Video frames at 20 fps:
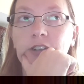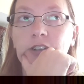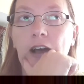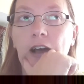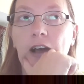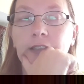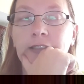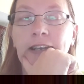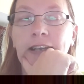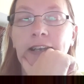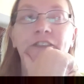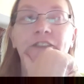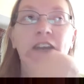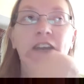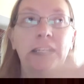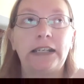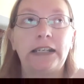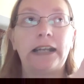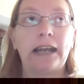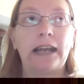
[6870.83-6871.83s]
they
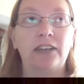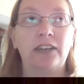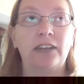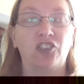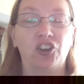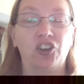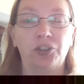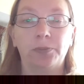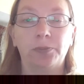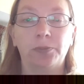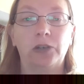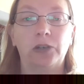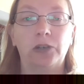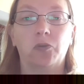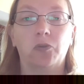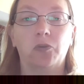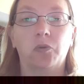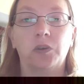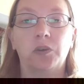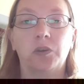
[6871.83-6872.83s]
finally diagnosed me
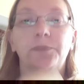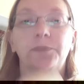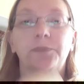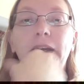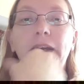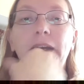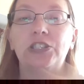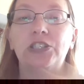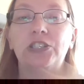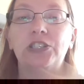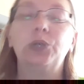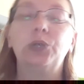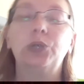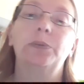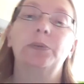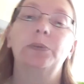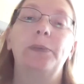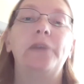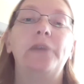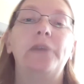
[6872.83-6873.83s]
what my issue with
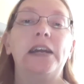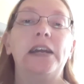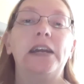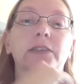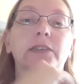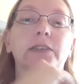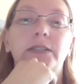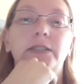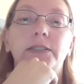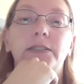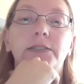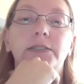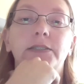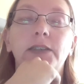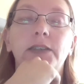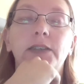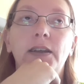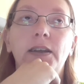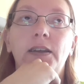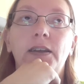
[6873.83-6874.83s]
my veins is.
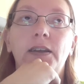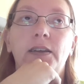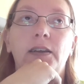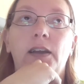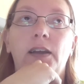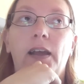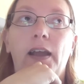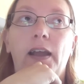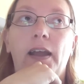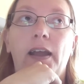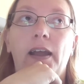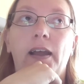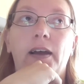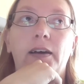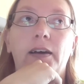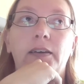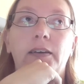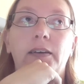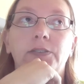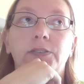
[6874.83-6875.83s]

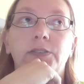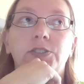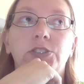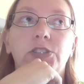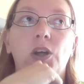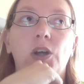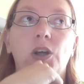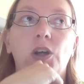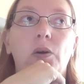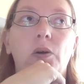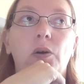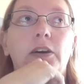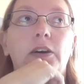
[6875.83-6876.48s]
And so